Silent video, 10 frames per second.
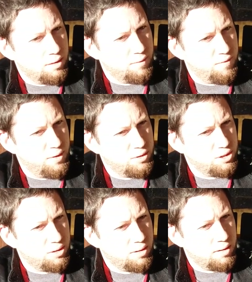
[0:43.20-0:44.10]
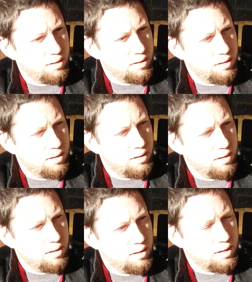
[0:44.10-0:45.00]
the future
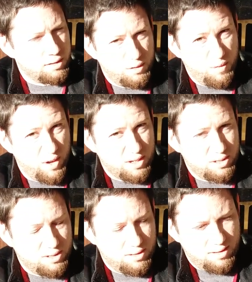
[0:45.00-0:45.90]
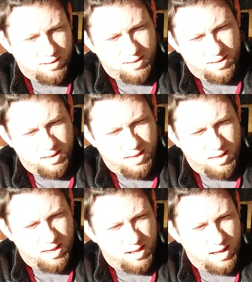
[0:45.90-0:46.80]
is fixed.
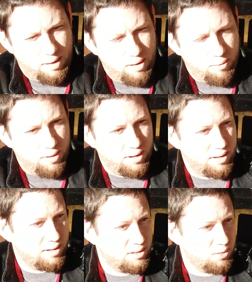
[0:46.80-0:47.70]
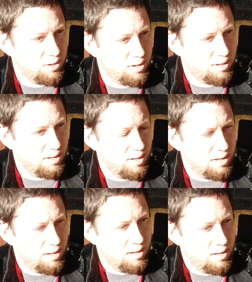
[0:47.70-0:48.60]
And how I want to sort of
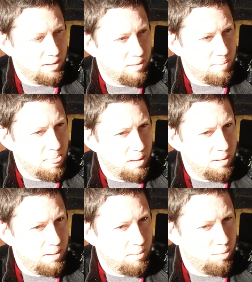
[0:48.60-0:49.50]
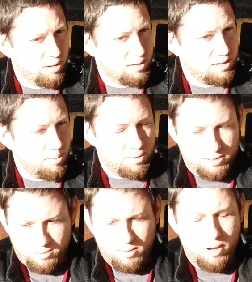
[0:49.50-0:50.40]
bring this up
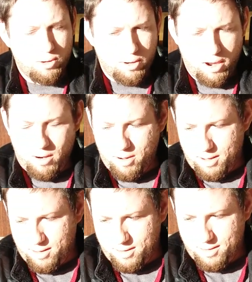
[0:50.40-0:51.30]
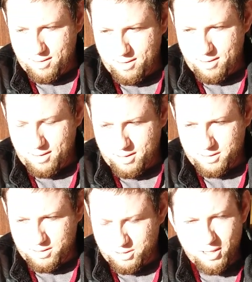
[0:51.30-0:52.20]
is Uncle Gary
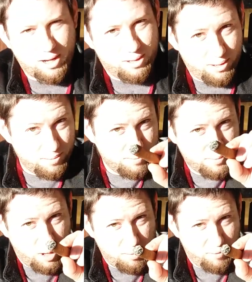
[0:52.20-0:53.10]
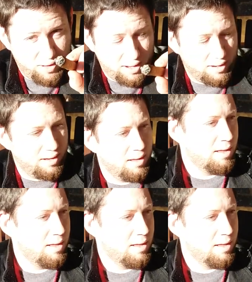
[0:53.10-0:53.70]
is a stickler, called me fat,